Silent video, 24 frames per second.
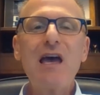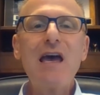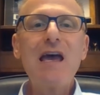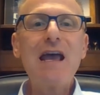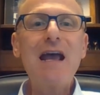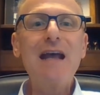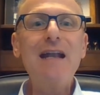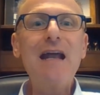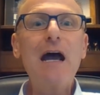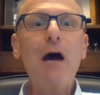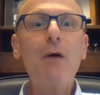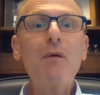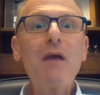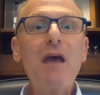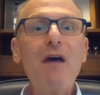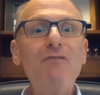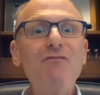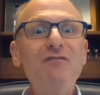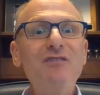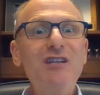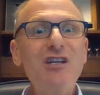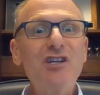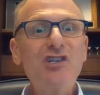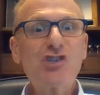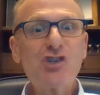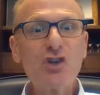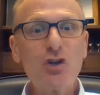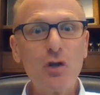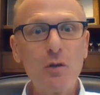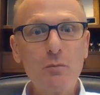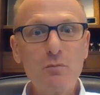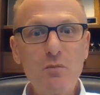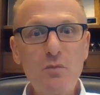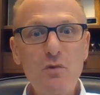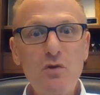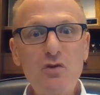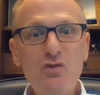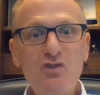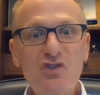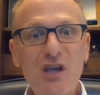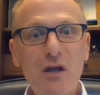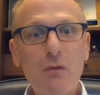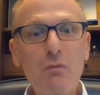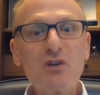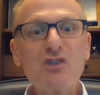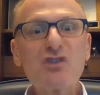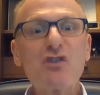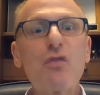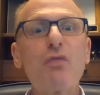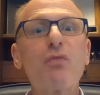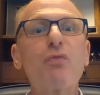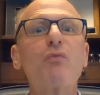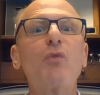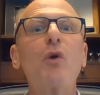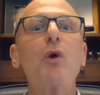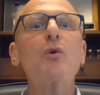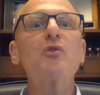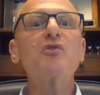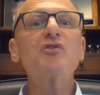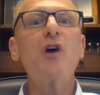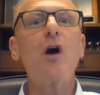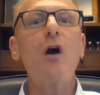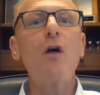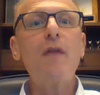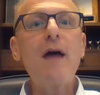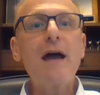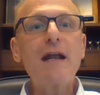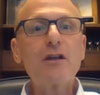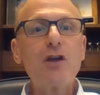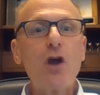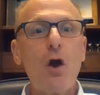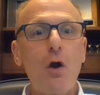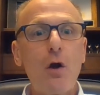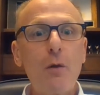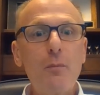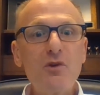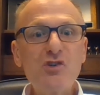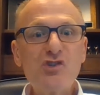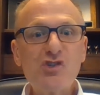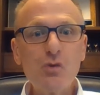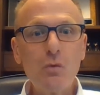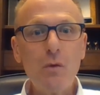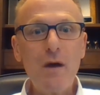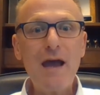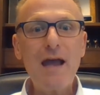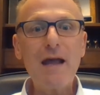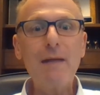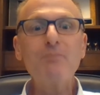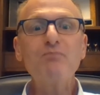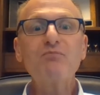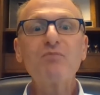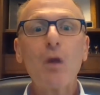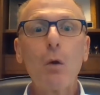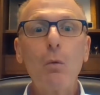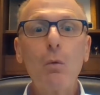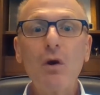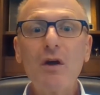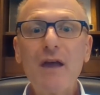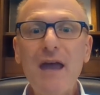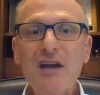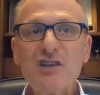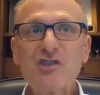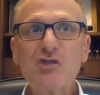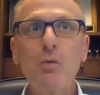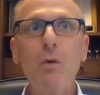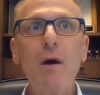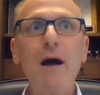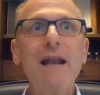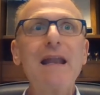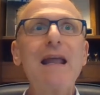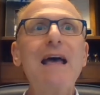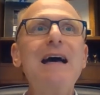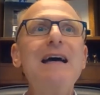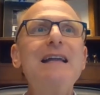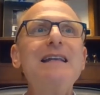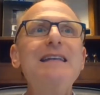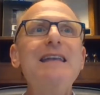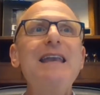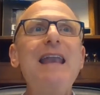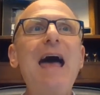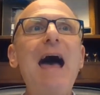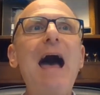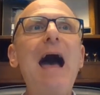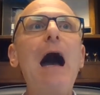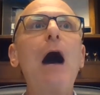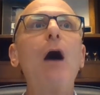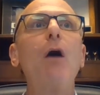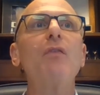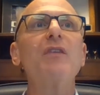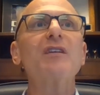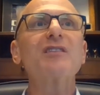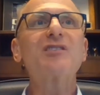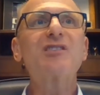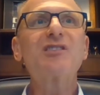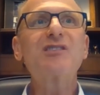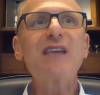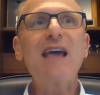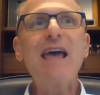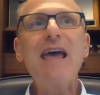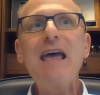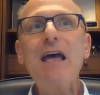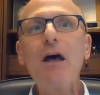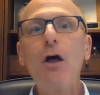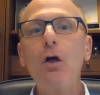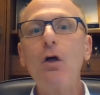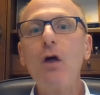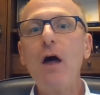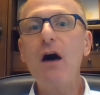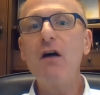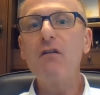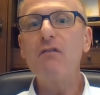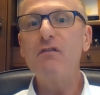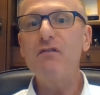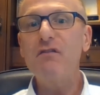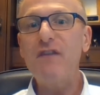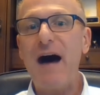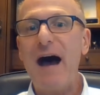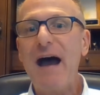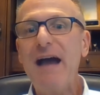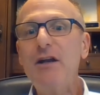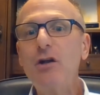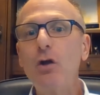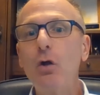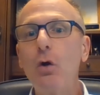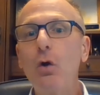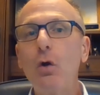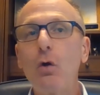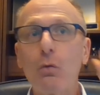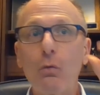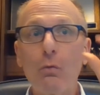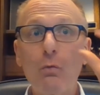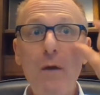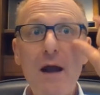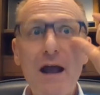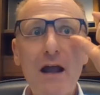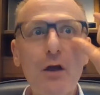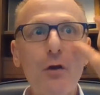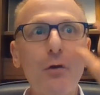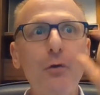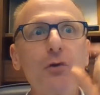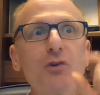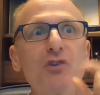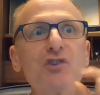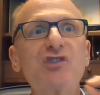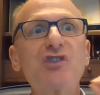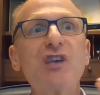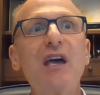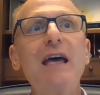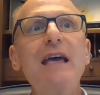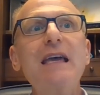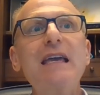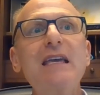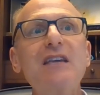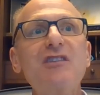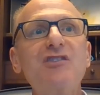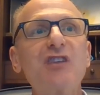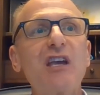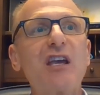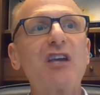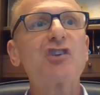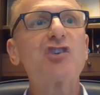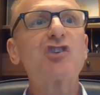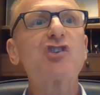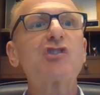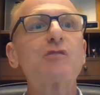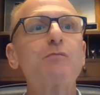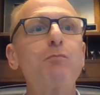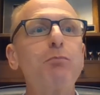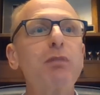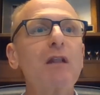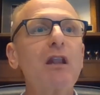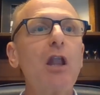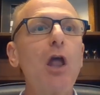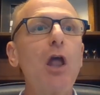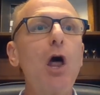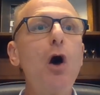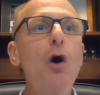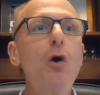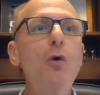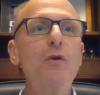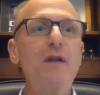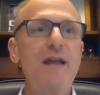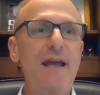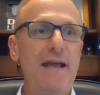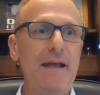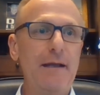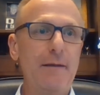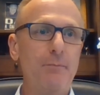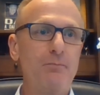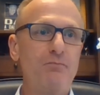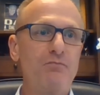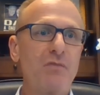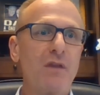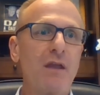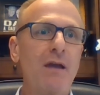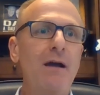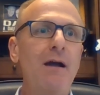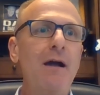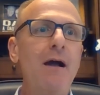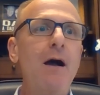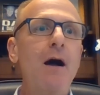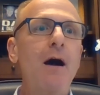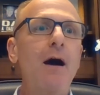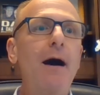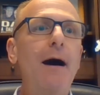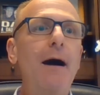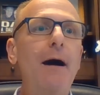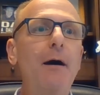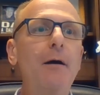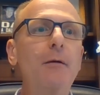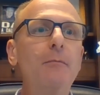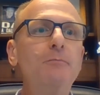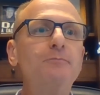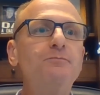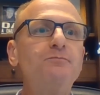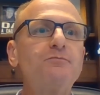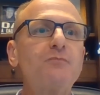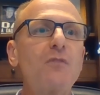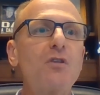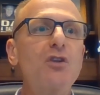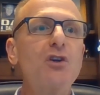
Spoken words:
And now we have digital music, which throws all that garbage away. Well, guess what? Now the sale of vinyl records is exploding. The